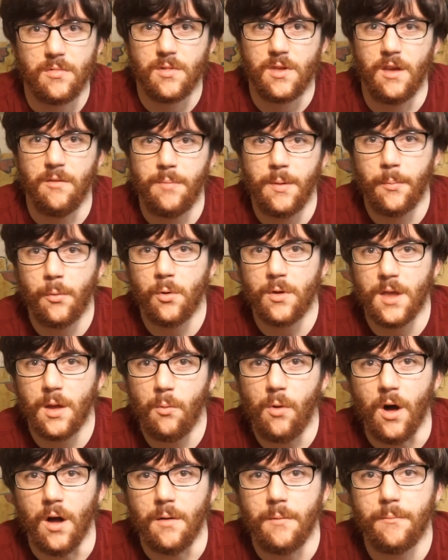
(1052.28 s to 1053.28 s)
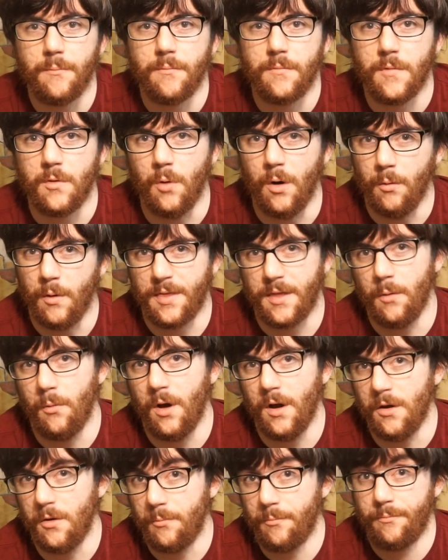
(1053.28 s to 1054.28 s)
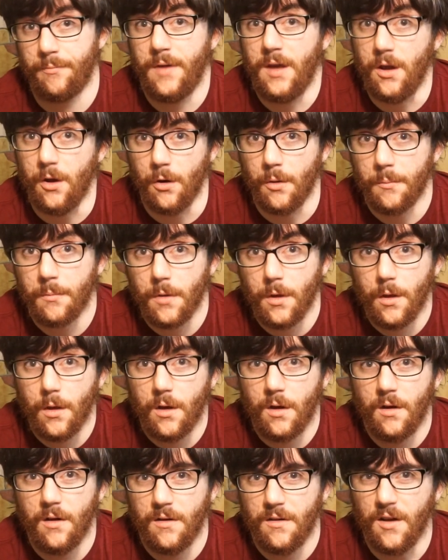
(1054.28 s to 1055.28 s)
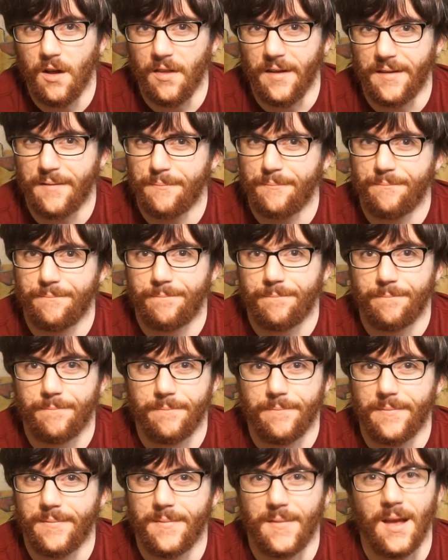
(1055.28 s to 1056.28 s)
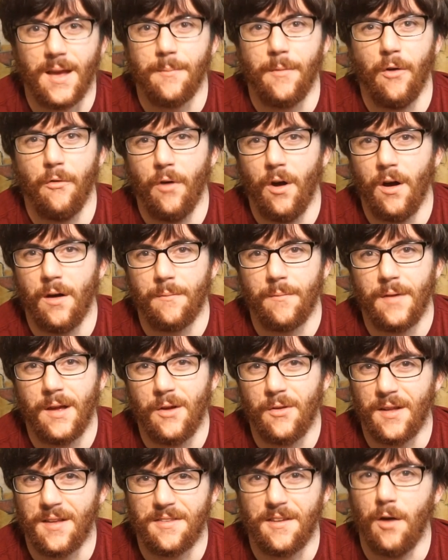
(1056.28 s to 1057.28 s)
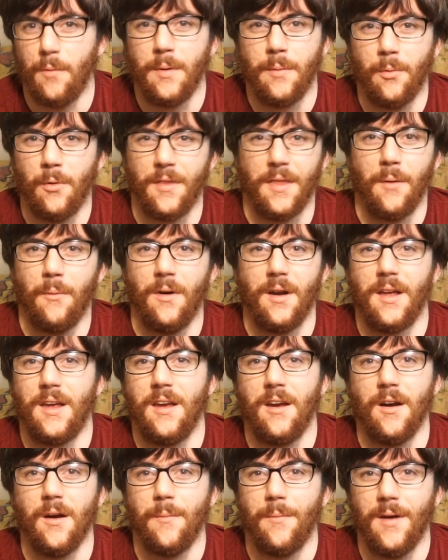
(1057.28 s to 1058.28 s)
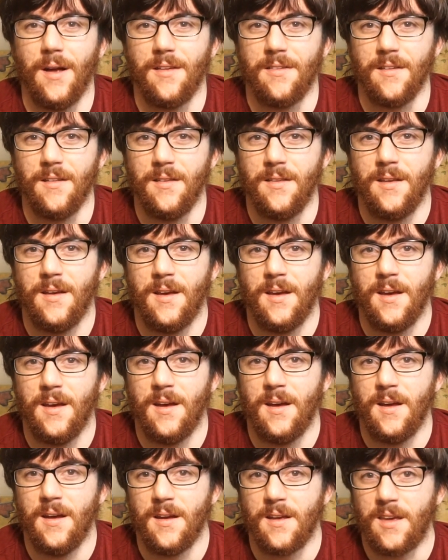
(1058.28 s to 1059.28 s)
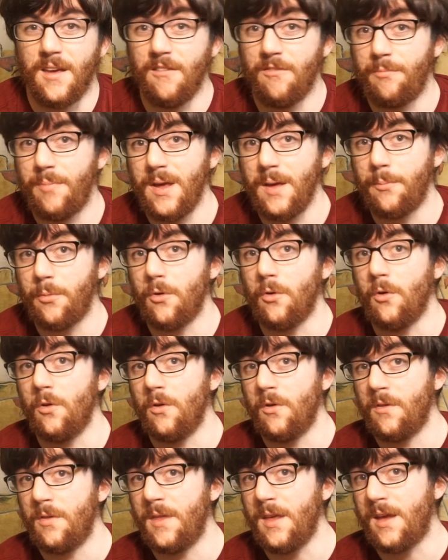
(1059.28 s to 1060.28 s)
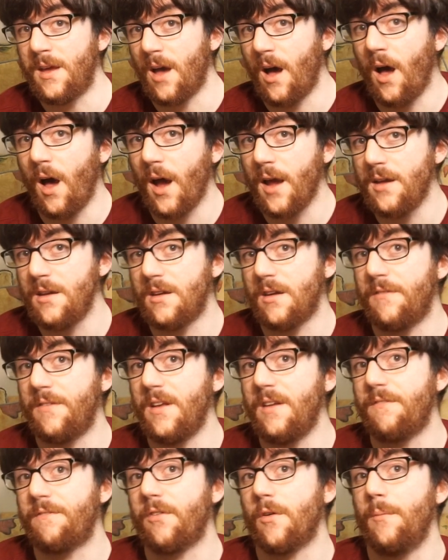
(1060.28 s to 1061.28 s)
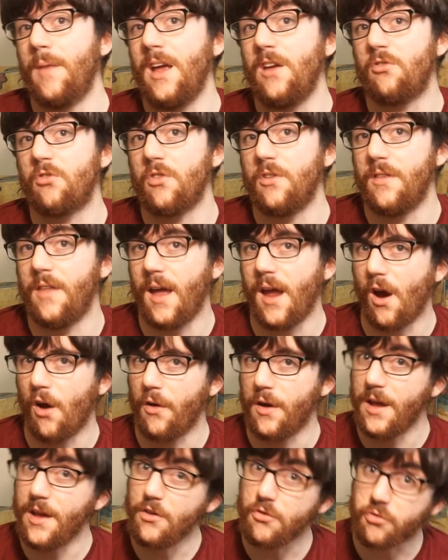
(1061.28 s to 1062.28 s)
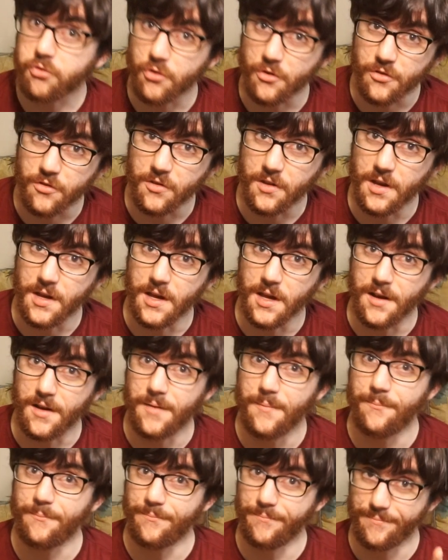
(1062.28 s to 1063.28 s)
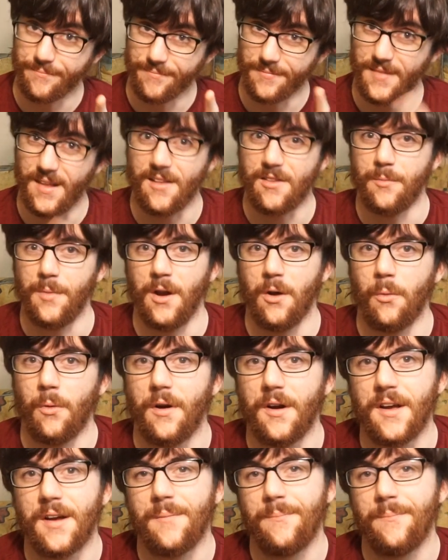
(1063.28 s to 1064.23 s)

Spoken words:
give people what they want. Well, what they want to hear. Not like, that came out wrong. I don't like tell people what they want to hear, but as in give people the kind of information they are interested in. That's better wording.